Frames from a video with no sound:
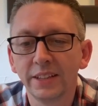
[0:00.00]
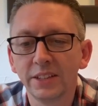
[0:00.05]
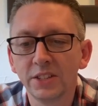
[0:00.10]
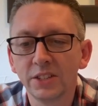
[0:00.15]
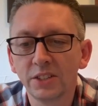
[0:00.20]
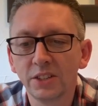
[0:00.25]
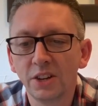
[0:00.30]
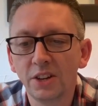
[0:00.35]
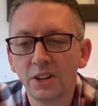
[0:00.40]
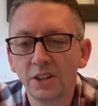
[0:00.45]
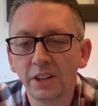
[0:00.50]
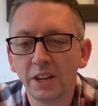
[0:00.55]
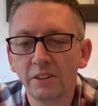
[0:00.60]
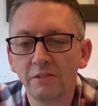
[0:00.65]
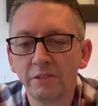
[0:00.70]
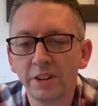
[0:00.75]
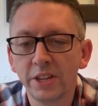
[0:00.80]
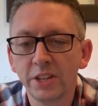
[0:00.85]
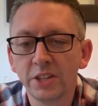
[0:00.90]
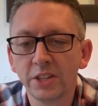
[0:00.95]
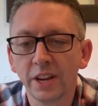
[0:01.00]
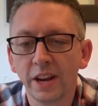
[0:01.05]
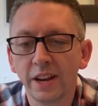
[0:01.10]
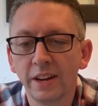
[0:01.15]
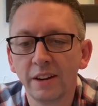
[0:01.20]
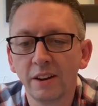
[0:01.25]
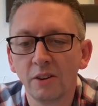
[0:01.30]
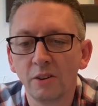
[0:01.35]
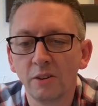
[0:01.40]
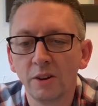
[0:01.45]
it's dark and rich
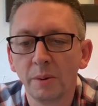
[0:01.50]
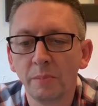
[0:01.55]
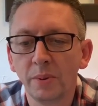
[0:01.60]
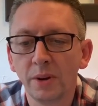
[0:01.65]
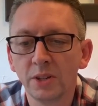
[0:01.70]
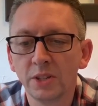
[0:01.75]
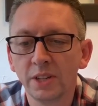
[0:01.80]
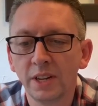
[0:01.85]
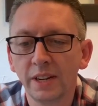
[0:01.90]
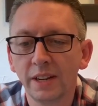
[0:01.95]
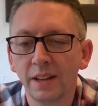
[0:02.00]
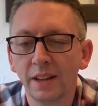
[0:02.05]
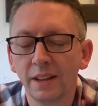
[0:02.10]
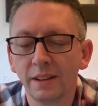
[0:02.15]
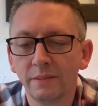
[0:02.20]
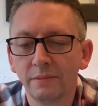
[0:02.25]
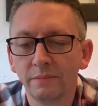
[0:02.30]
and unapologetic.